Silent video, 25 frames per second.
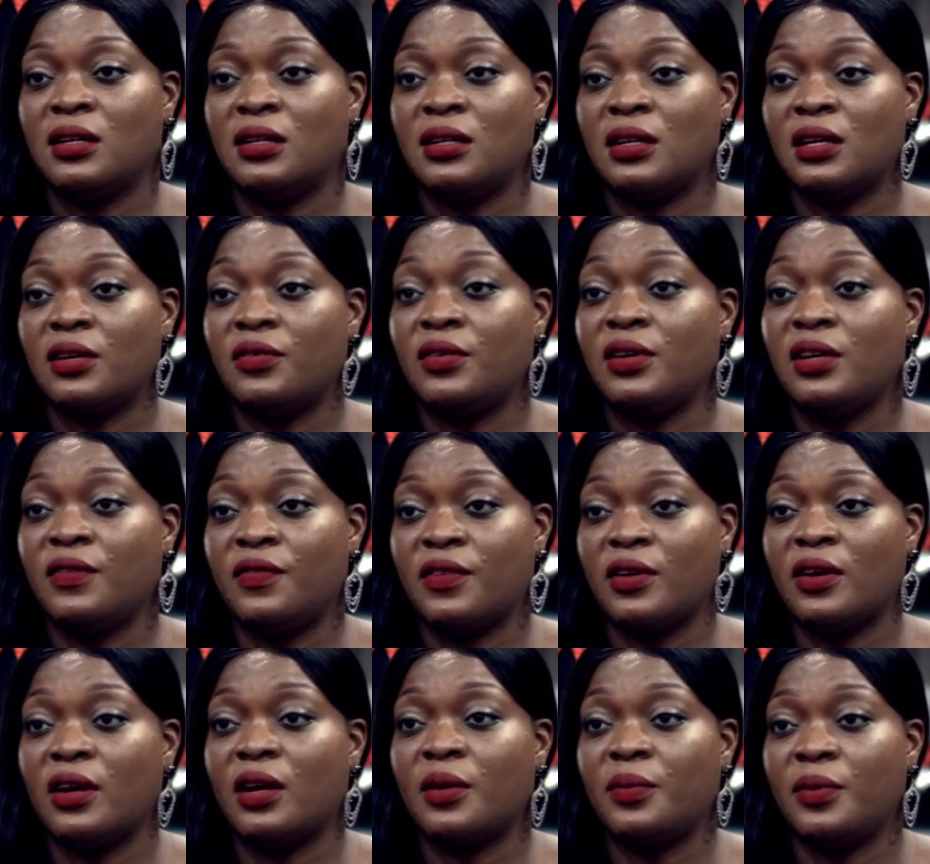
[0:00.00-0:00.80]
They're really
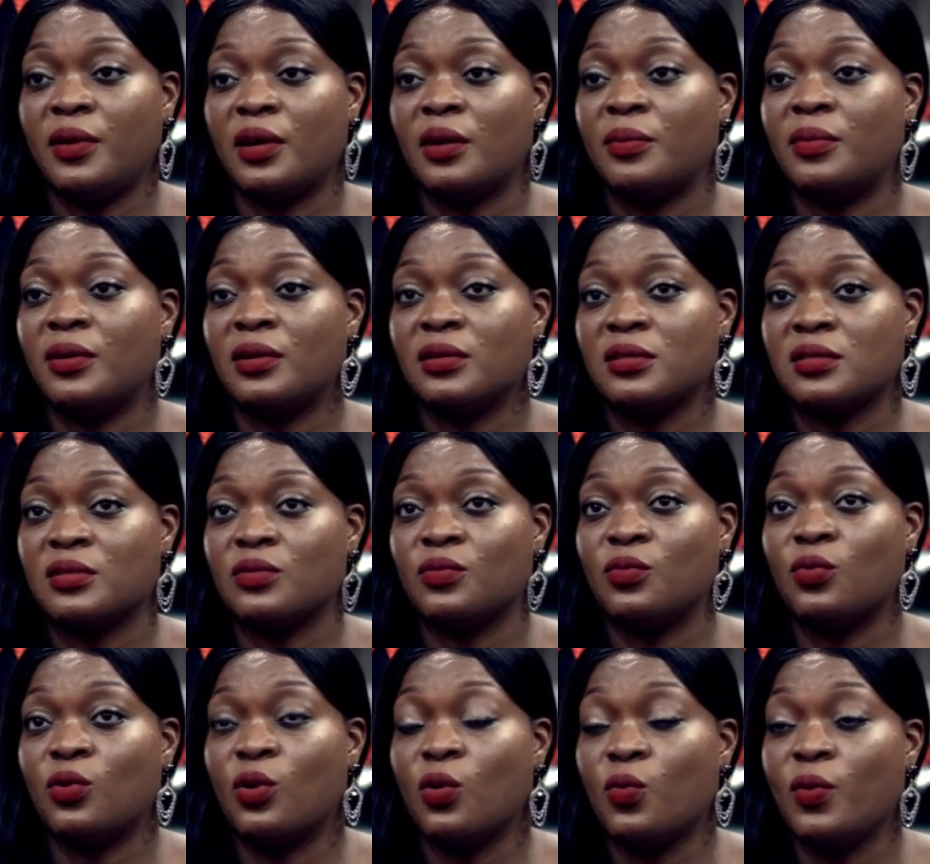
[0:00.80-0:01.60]
very happy
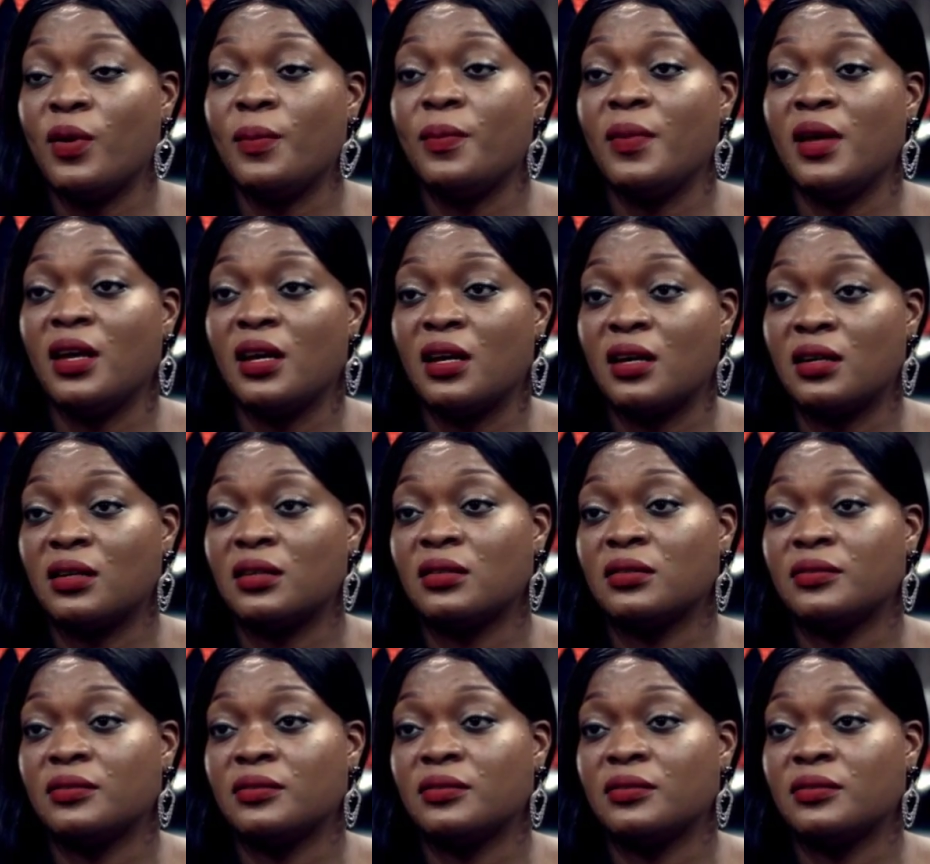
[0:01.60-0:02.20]
about what we make